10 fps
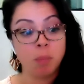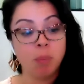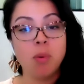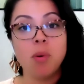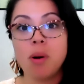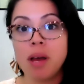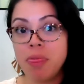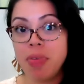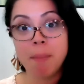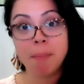
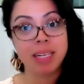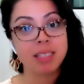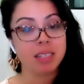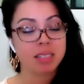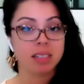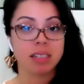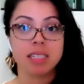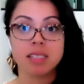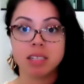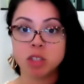Boy, that makes us look
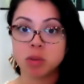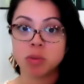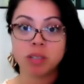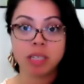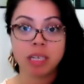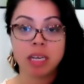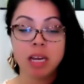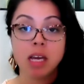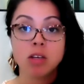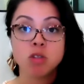like such a rookie.
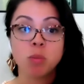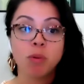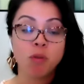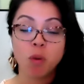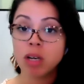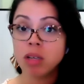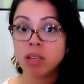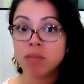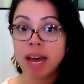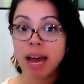So before you
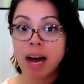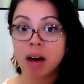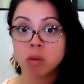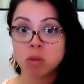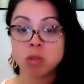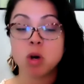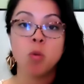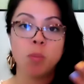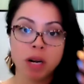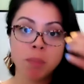leave the house,
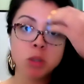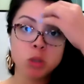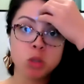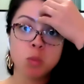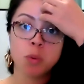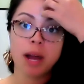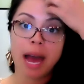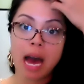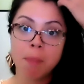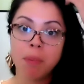open up your Supra
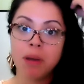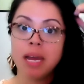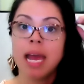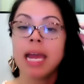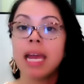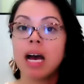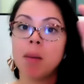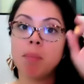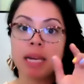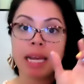app, hit
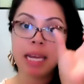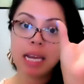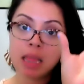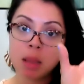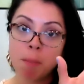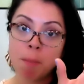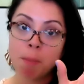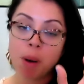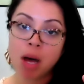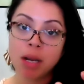update in the
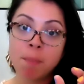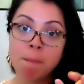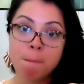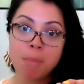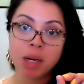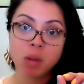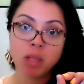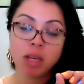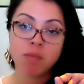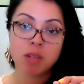bottom
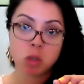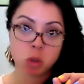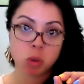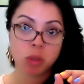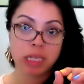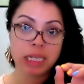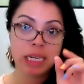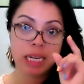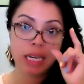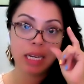middle of the
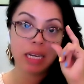screen